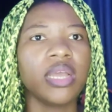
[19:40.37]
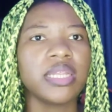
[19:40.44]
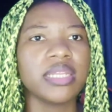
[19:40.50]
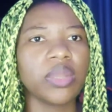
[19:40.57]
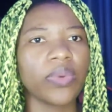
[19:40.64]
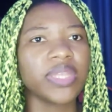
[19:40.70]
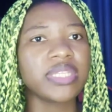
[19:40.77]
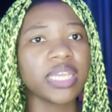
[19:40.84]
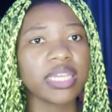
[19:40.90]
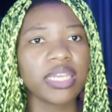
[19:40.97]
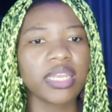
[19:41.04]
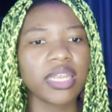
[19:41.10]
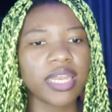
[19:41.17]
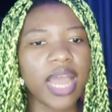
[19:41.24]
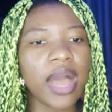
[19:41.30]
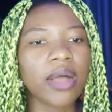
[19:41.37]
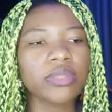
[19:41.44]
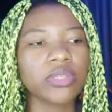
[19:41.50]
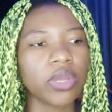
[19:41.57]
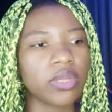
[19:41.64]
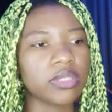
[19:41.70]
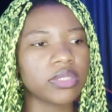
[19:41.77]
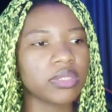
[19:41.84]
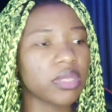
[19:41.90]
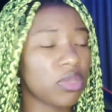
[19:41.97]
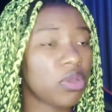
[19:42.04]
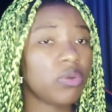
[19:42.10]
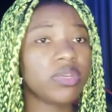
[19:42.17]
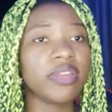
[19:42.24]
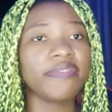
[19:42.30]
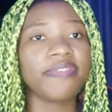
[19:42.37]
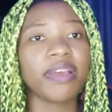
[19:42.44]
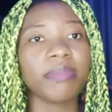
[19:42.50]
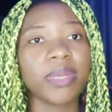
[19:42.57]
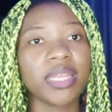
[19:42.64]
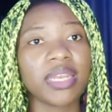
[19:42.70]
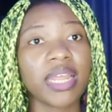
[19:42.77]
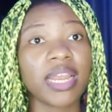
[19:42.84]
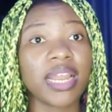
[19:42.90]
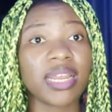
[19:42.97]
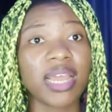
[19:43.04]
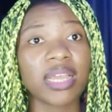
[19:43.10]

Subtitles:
they were taking it out on the only family that had